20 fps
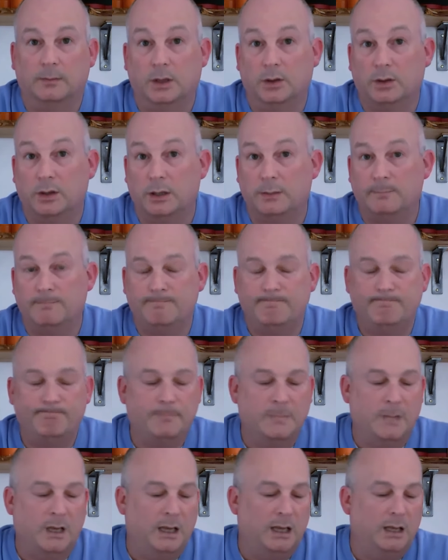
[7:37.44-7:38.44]
Okay?
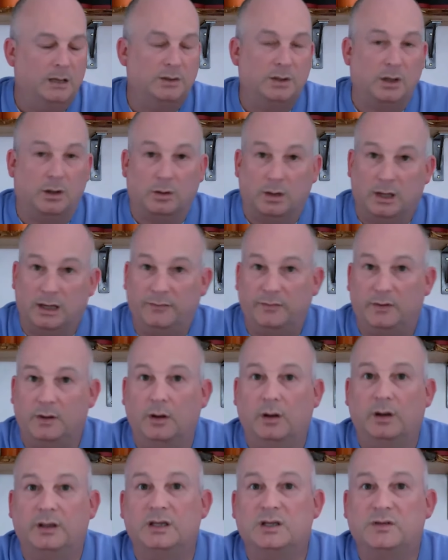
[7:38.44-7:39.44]
So if you
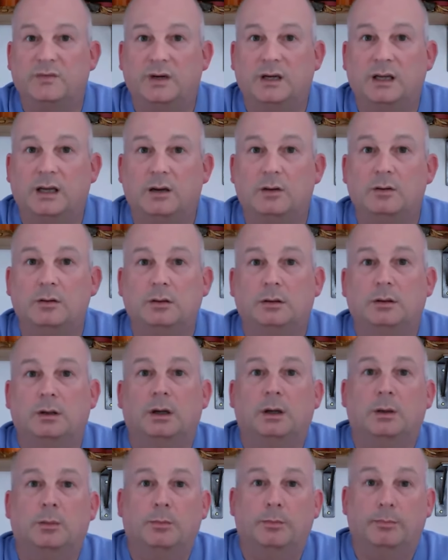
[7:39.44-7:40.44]
like this video,
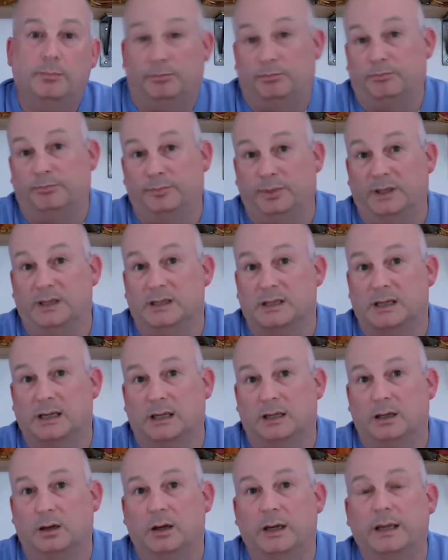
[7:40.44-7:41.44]
please
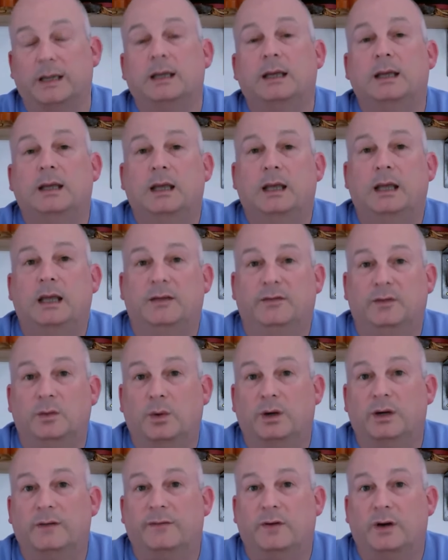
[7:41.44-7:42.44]
click like. If you
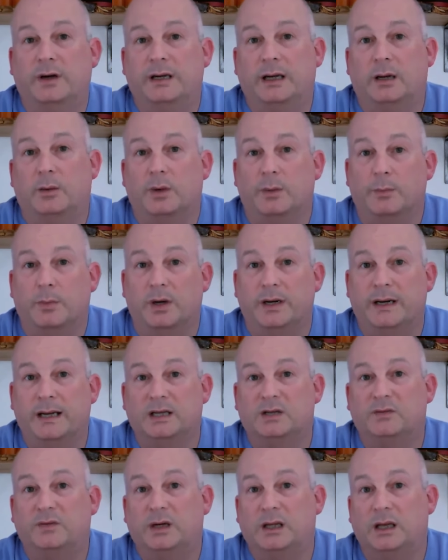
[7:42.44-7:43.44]
want to find out when my
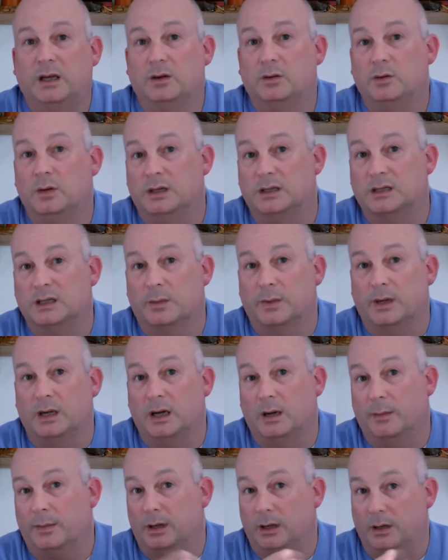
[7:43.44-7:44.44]
next video is coming
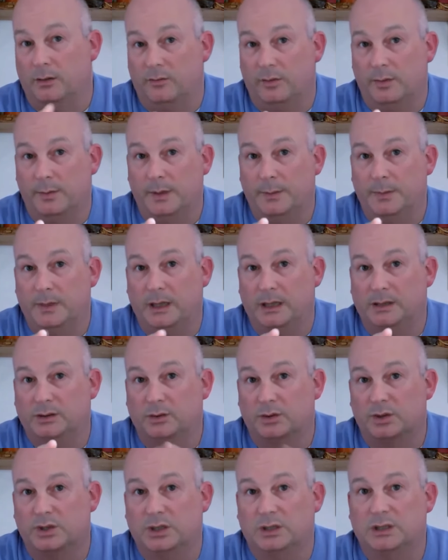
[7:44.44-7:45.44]
up, and remember that's
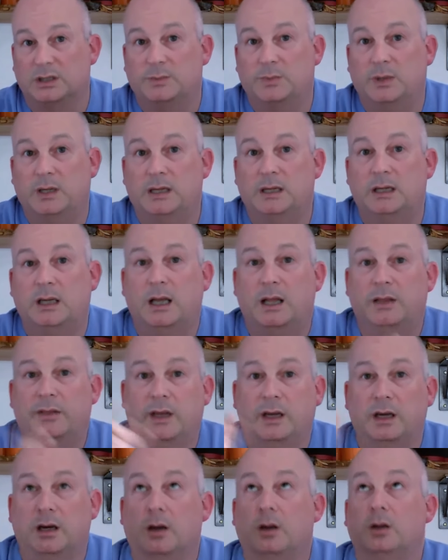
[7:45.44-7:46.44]
on shutter speed,
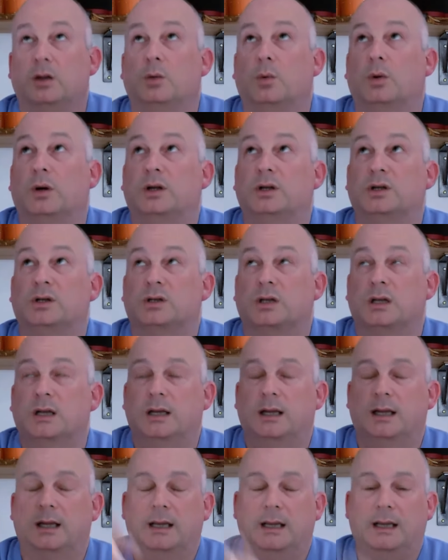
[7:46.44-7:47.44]
then you want to just
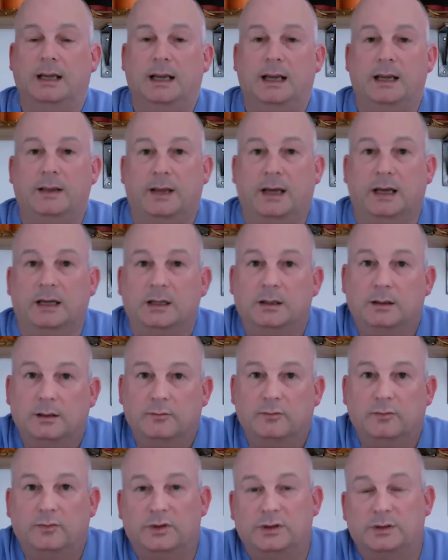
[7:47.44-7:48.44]
hit that
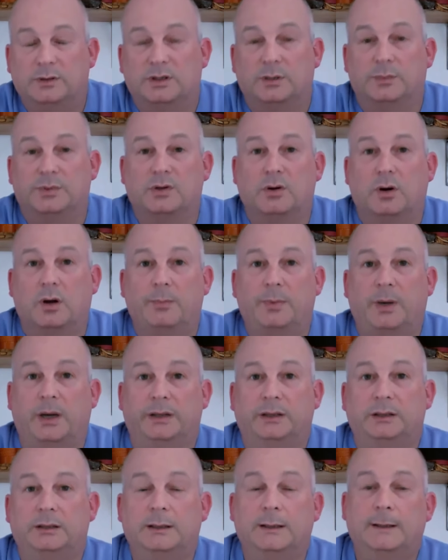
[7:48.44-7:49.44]
subscribe
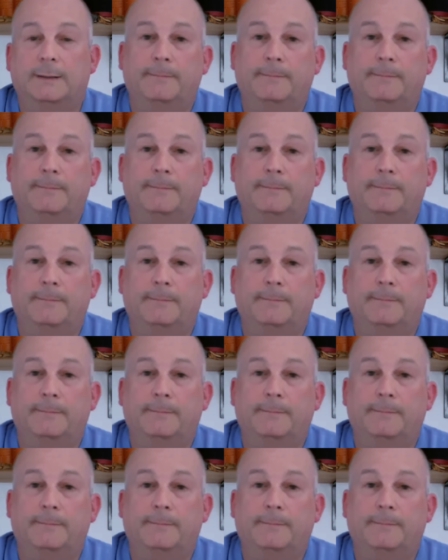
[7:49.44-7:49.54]
button,